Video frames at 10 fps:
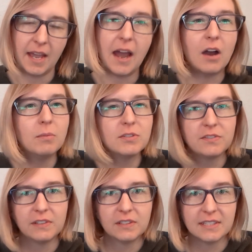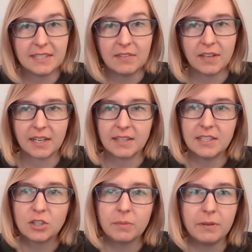I almost feel deceived. Like,
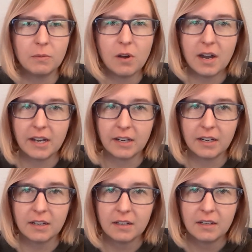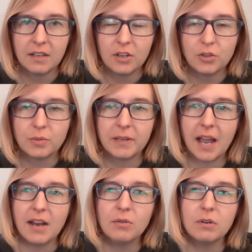this could be water. So I'm
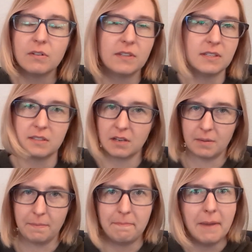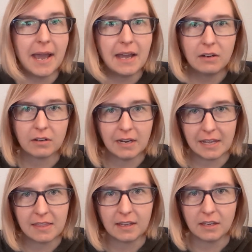like, I don't know if this has gone bad or
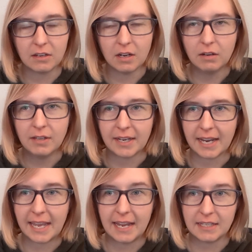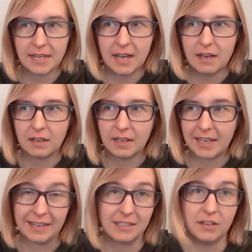anything, you know? Like, I can't tell. I
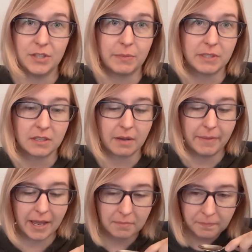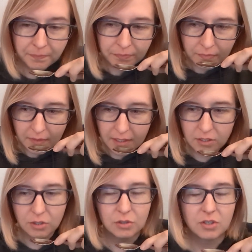can't tell if something's gone bad.
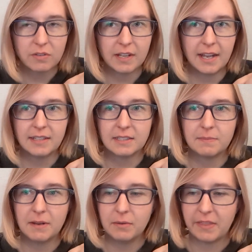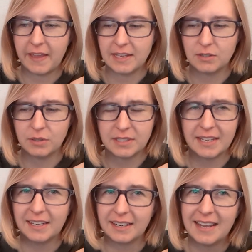Because you usually rely on smell with that. So it's
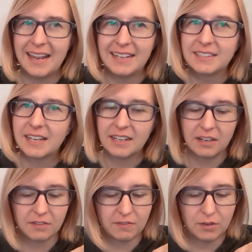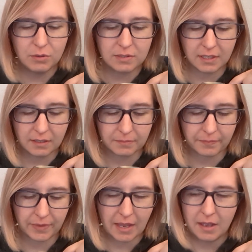like, it's kind of confusing.
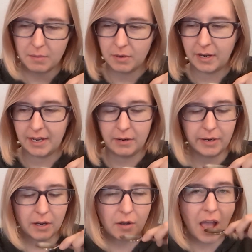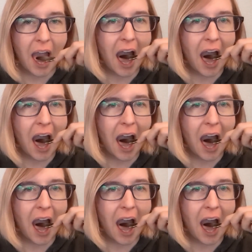Okay, here we go.